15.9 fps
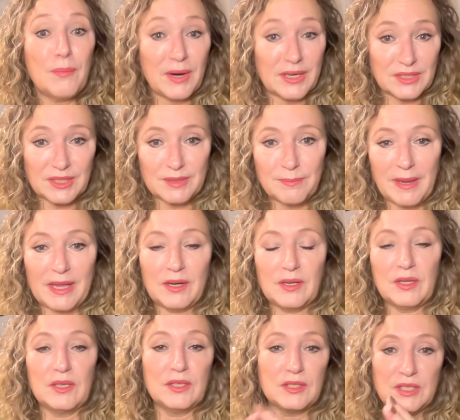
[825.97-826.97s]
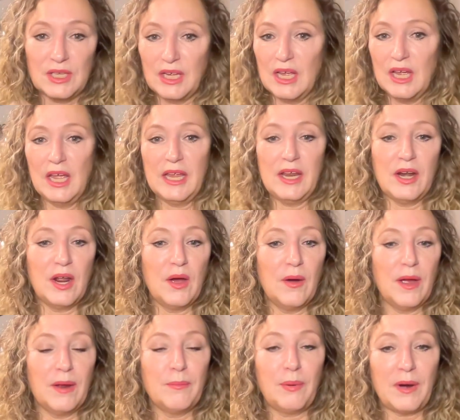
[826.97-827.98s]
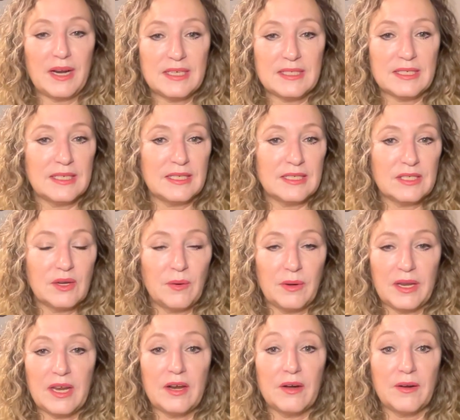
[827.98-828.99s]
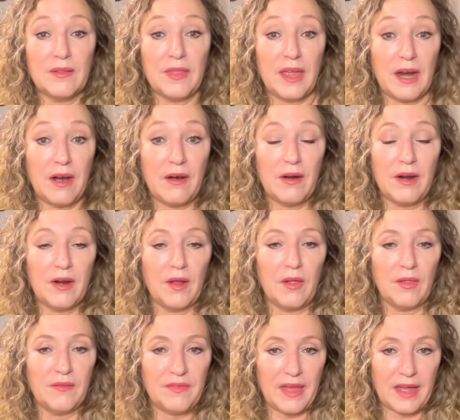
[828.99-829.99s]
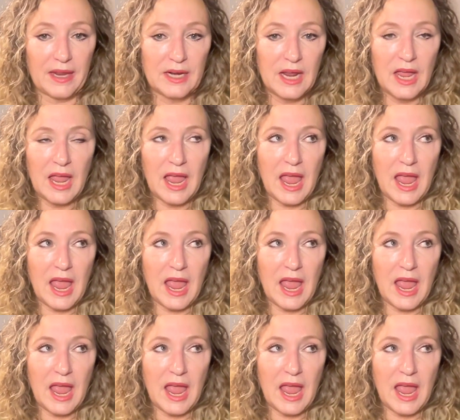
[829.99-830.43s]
precious metals, you know, and prices going here and there and all of that.